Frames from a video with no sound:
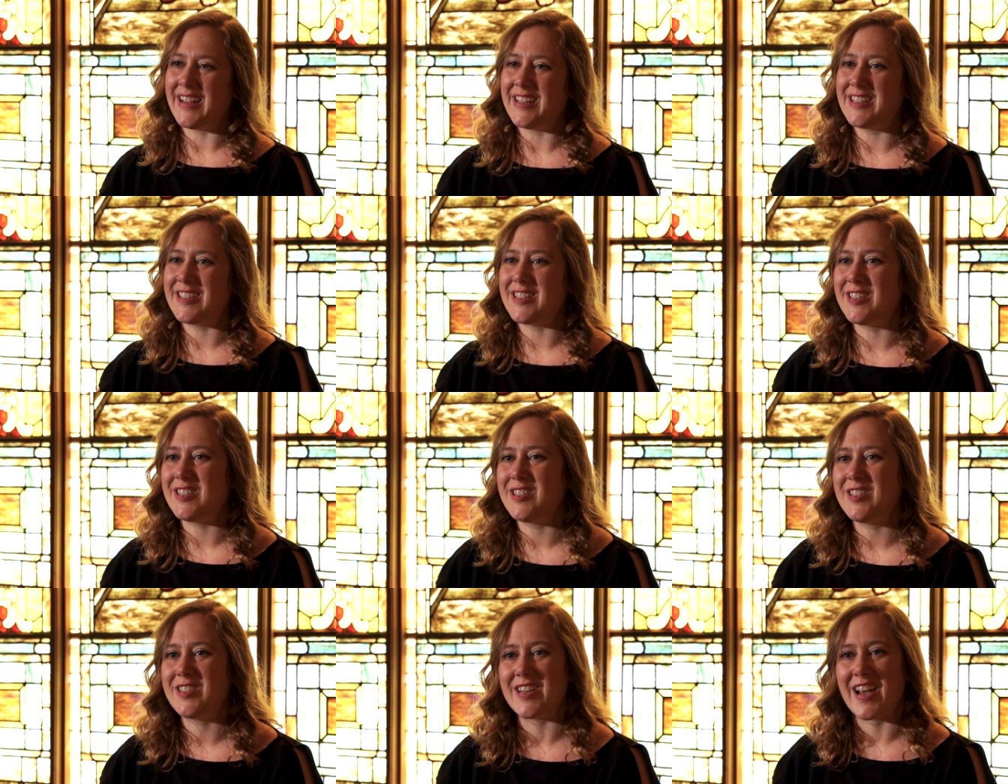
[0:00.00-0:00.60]

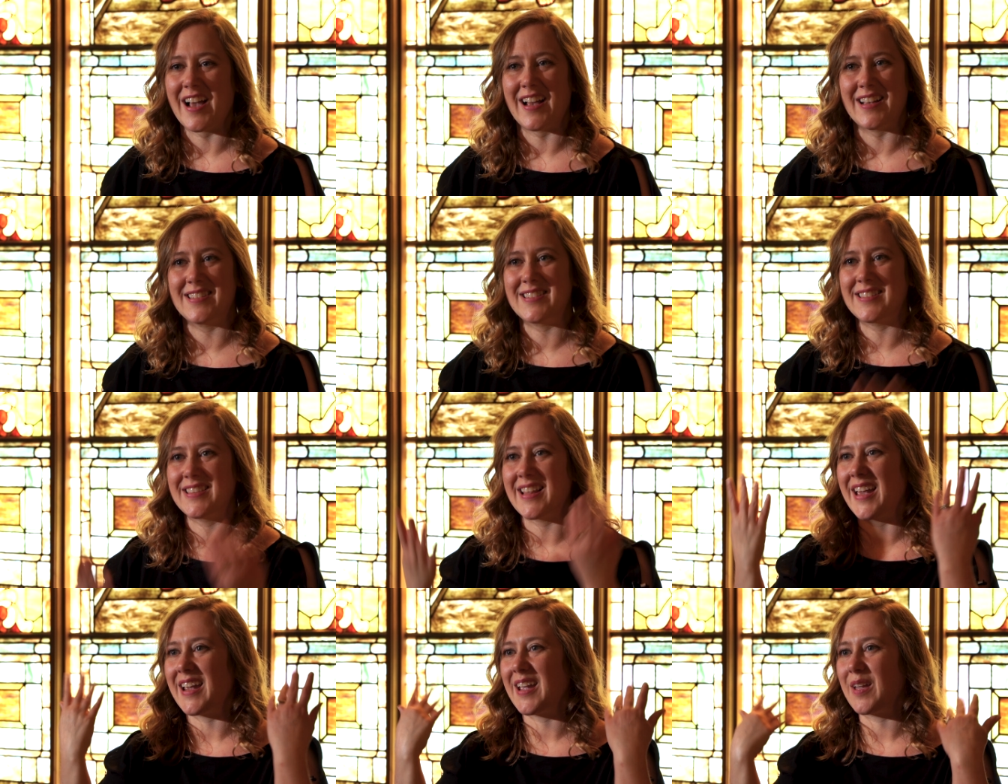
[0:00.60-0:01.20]
It's
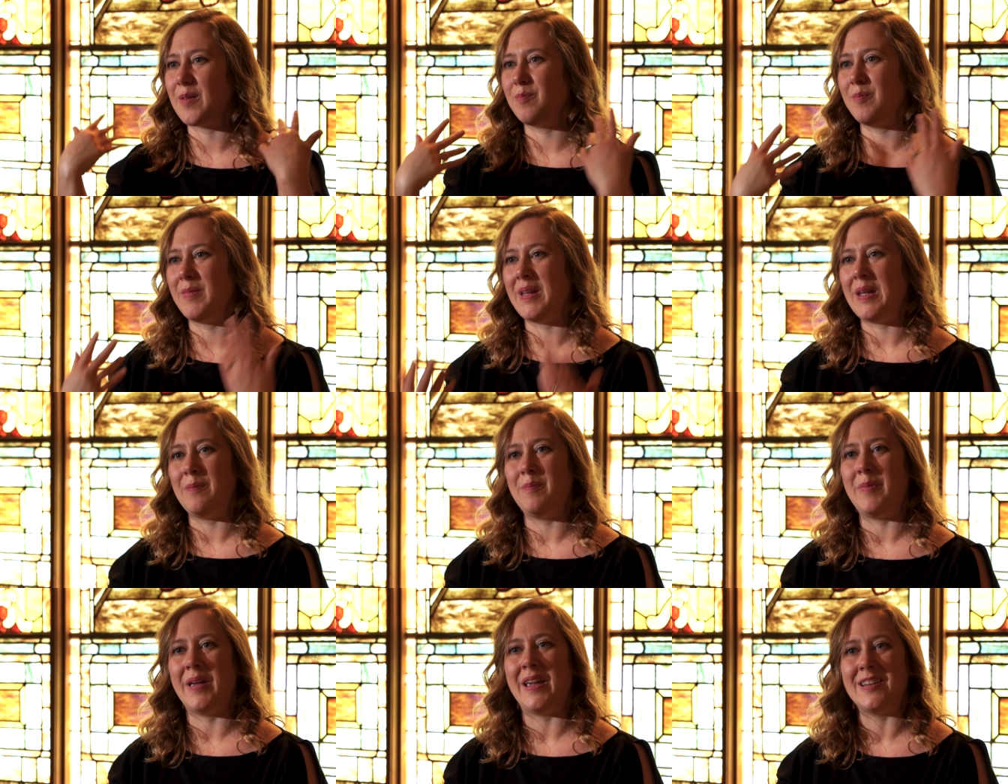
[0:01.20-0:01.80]
just,
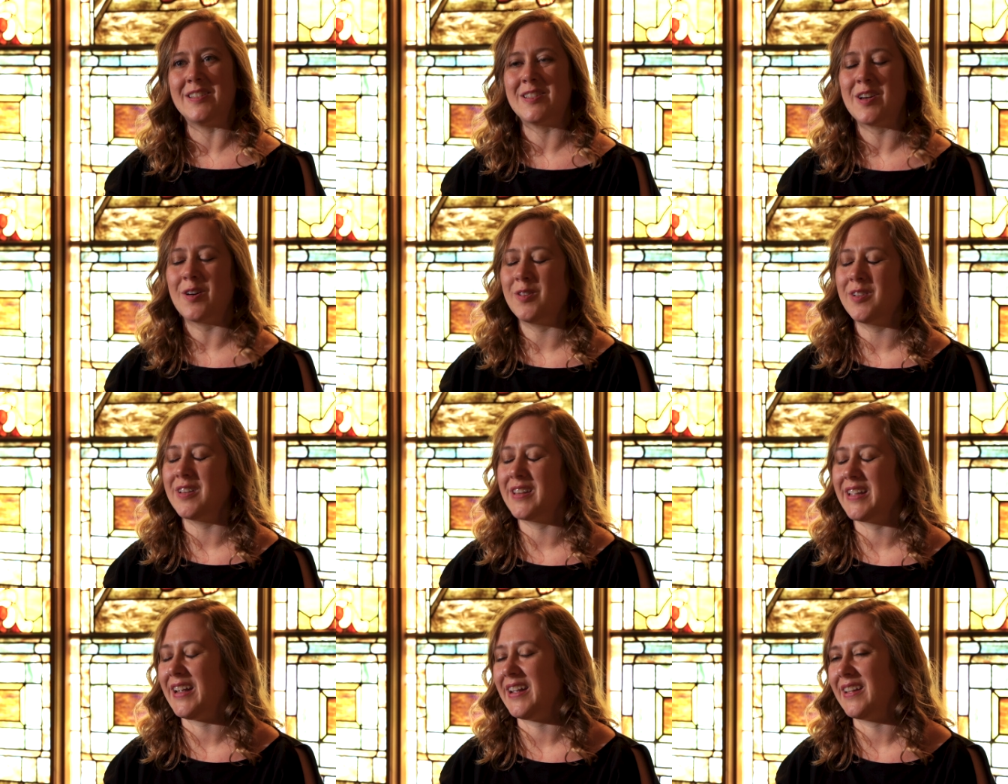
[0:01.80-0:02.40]
me being
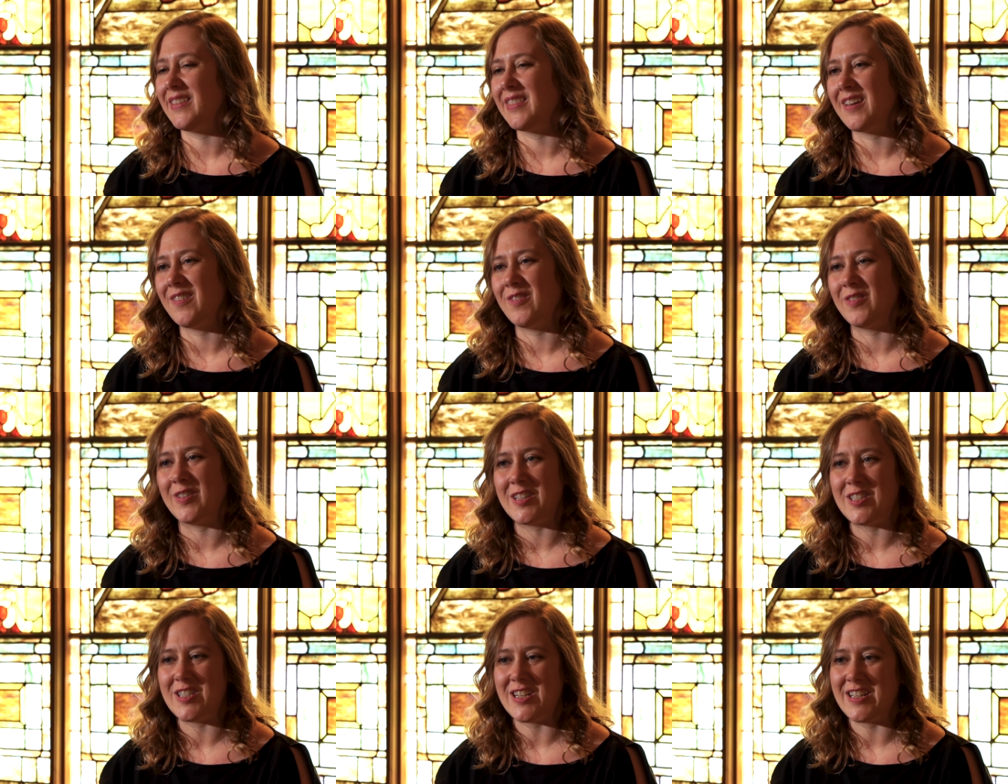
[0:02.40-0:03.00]
totally in love
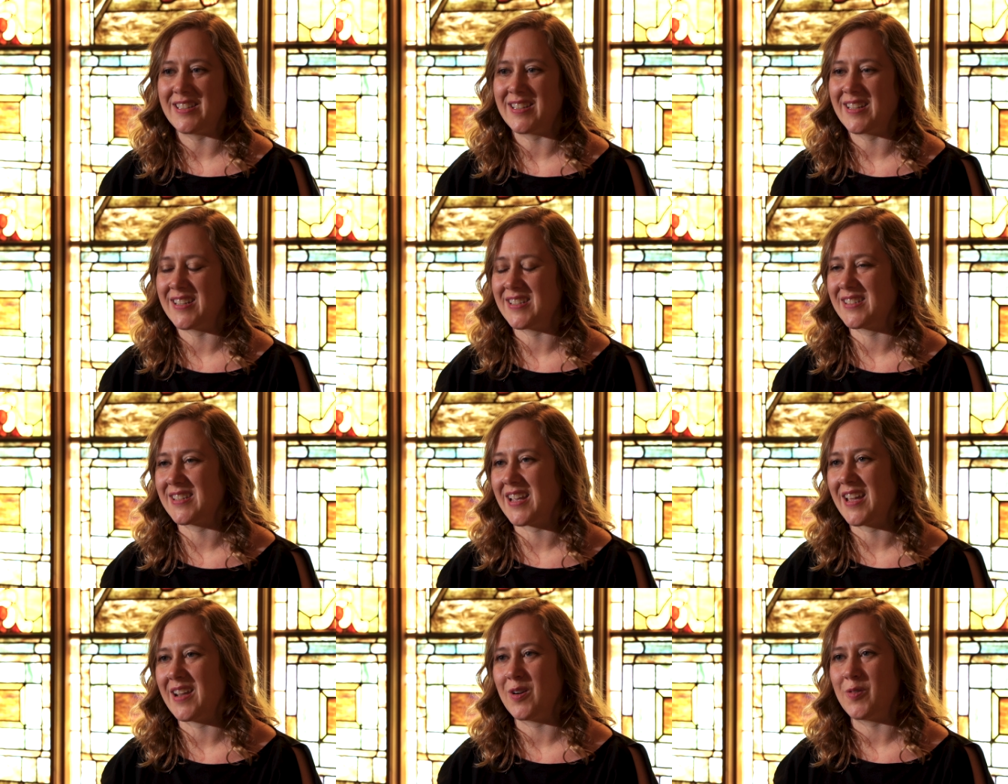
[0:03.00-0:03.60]
with
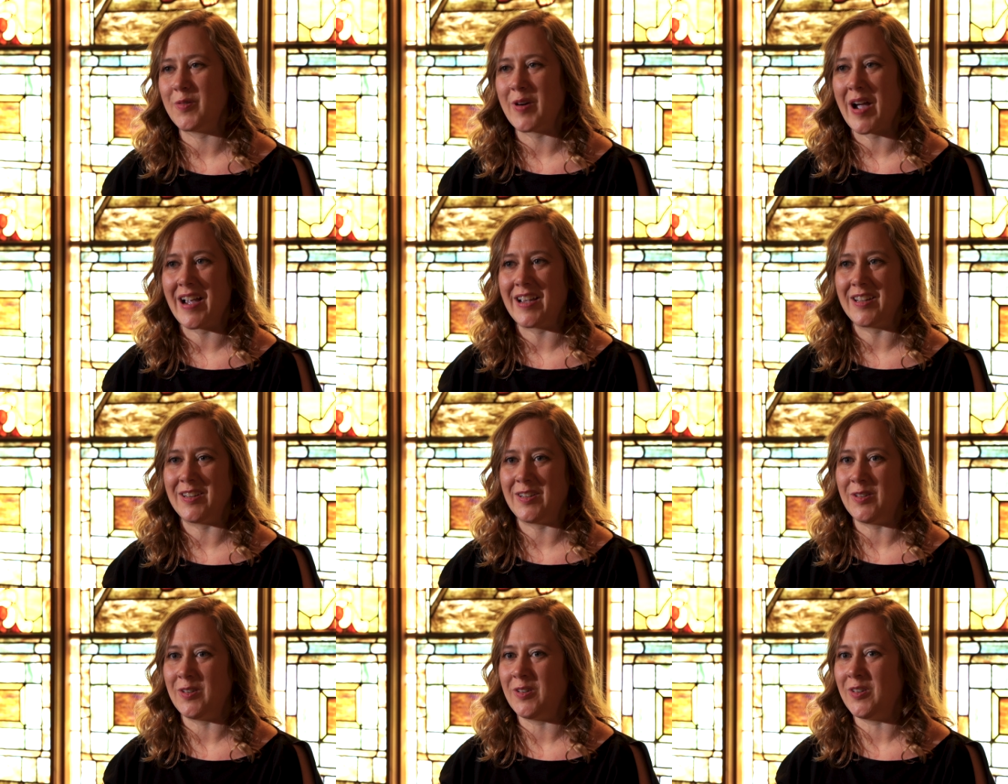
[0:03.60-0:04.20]
Jesus and a
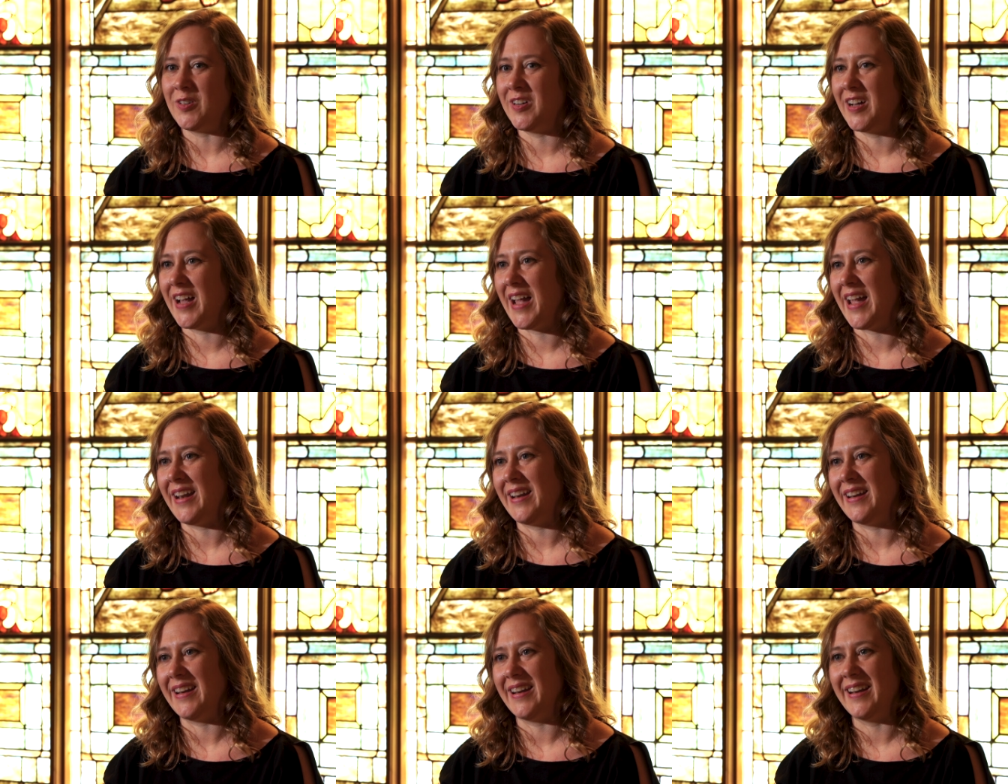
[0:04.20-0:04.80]
wackadoodle
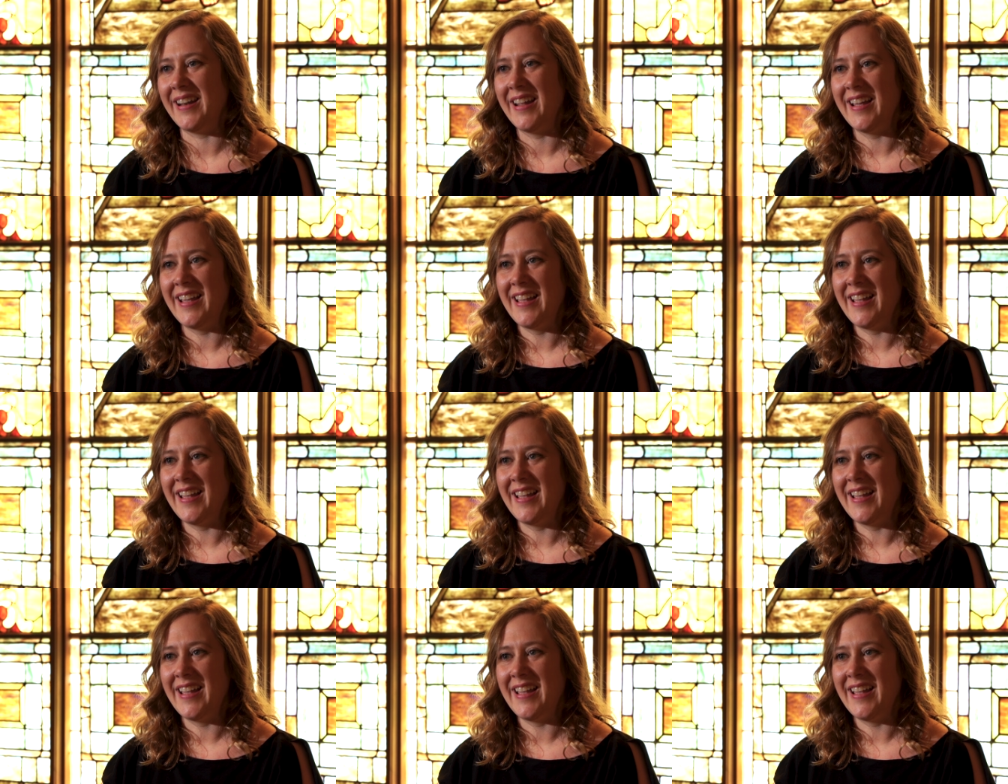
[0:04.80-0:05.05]
and,